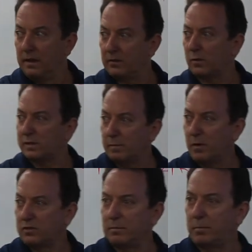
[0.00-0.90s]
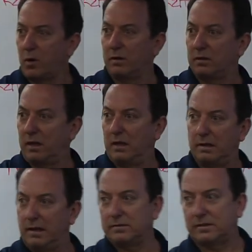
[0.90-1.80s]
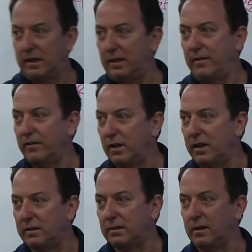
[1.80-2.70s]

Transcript: This was the most important thing that State had ever done.